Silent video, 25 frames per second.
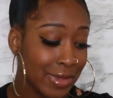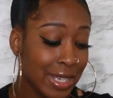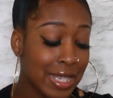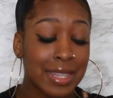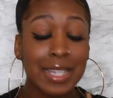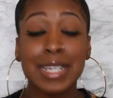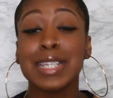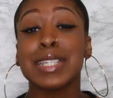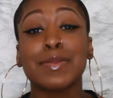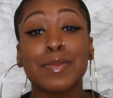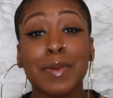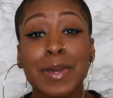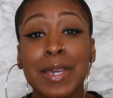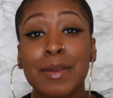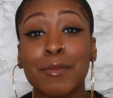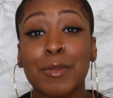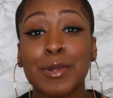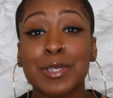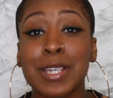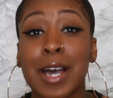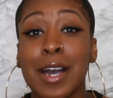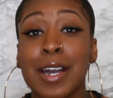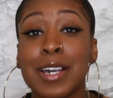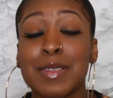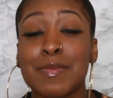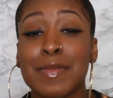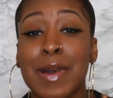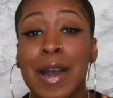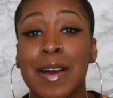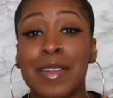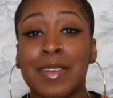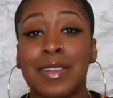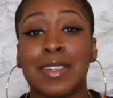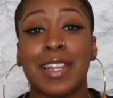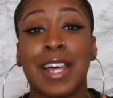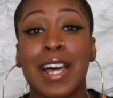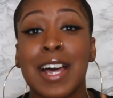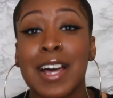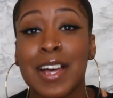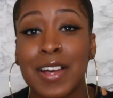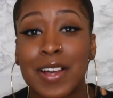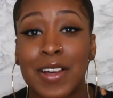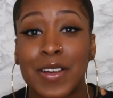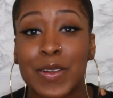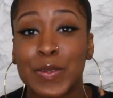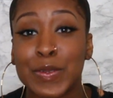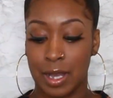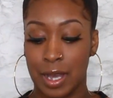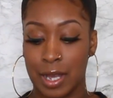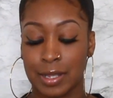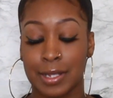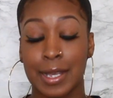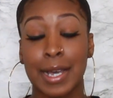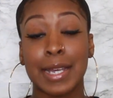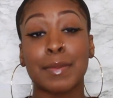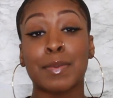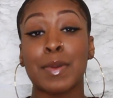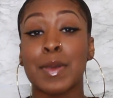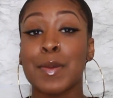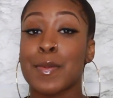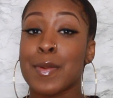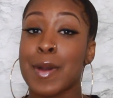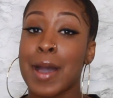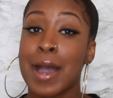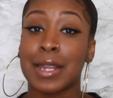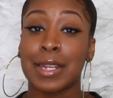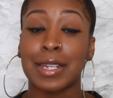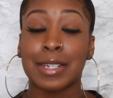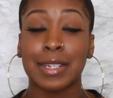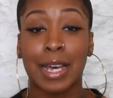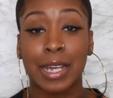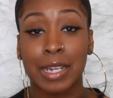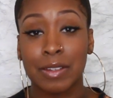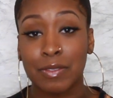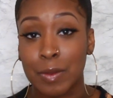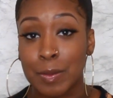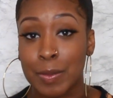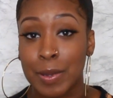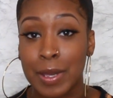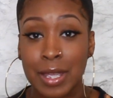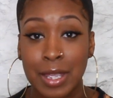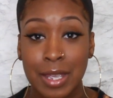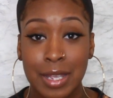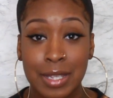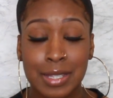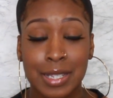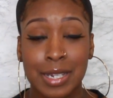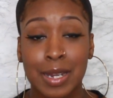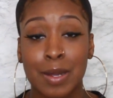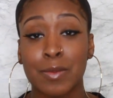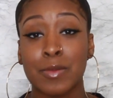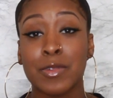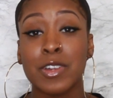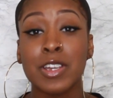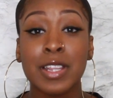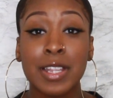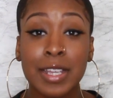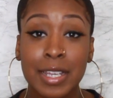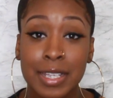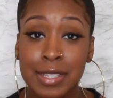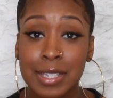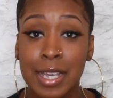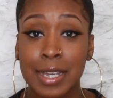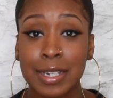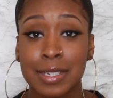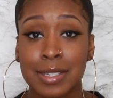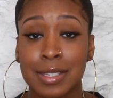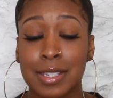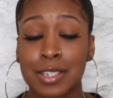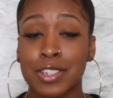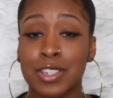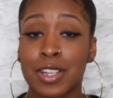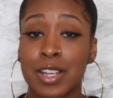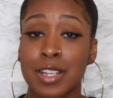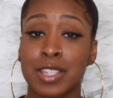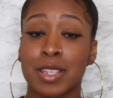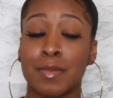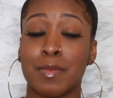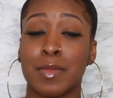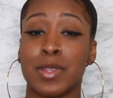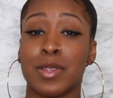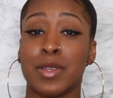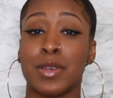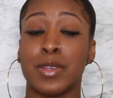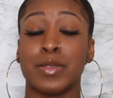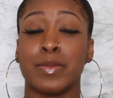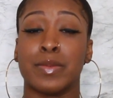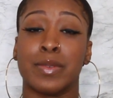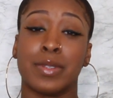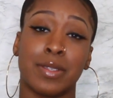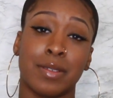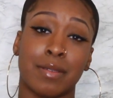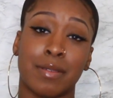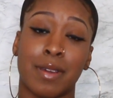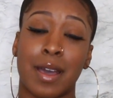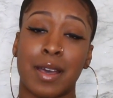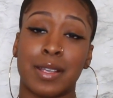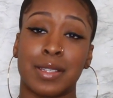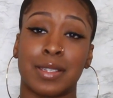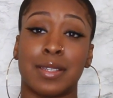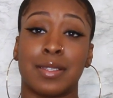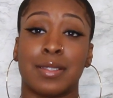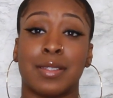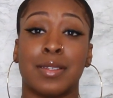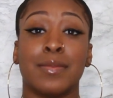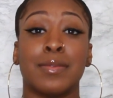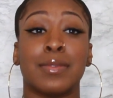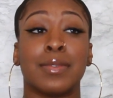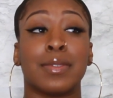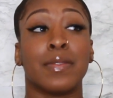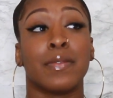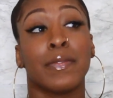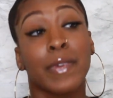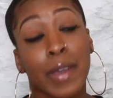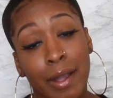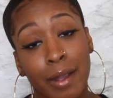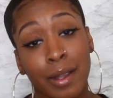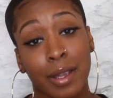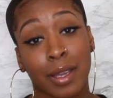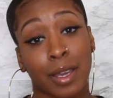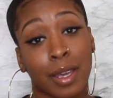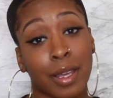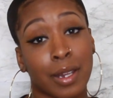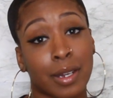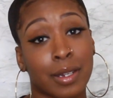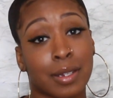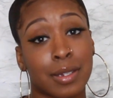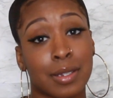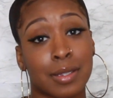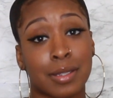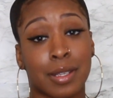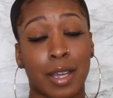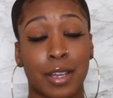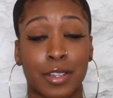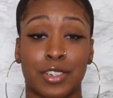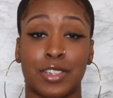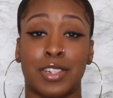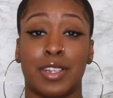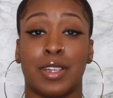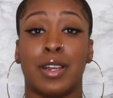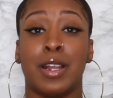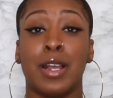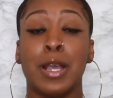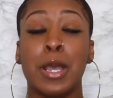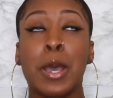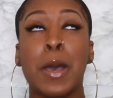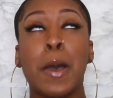This week we're talking about love. A lot of people had a lot of opinions, and I'm really excited to share some of those with you guys because it was a very heated discussion.